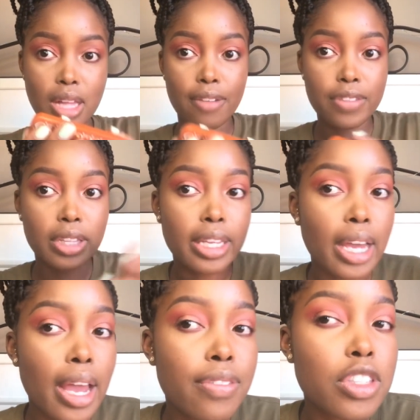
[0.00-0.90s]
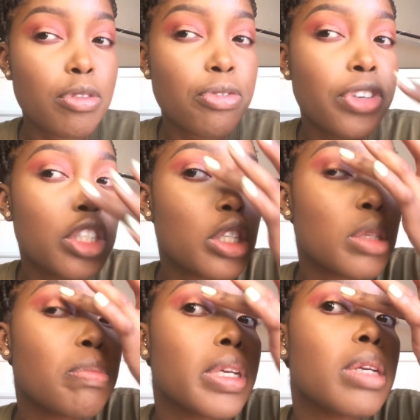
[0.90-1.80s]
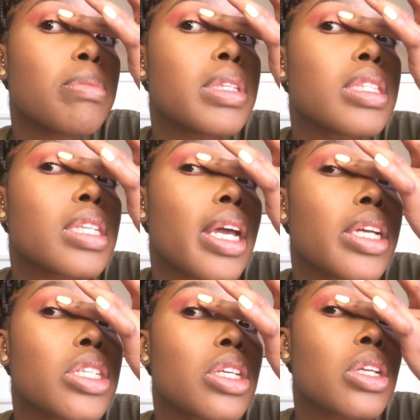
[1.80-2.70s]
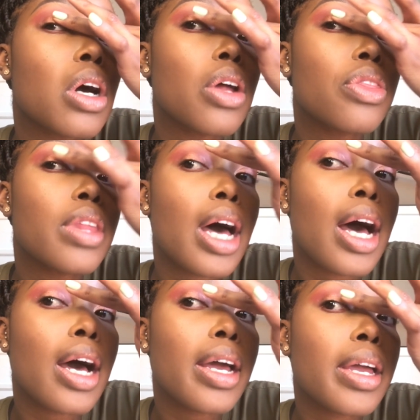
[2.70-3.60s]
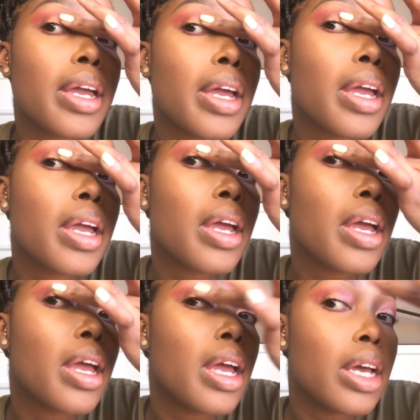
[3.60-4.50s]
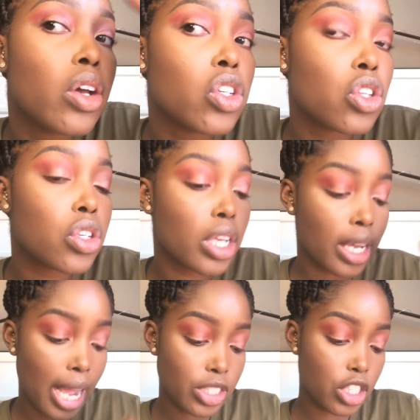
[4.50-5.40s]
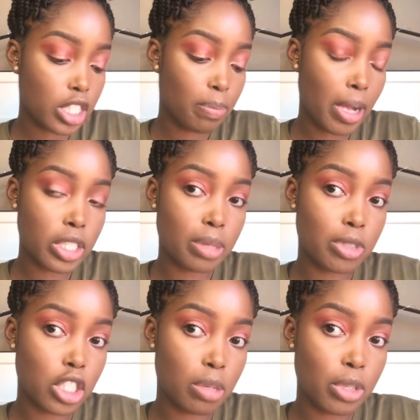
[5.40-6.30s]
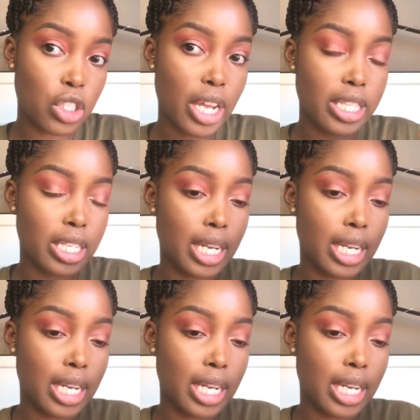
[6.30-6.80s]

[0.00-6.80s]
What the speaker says: I feel like I have sufficient pigmentation on the eye. So guys, just about some shimmer shades and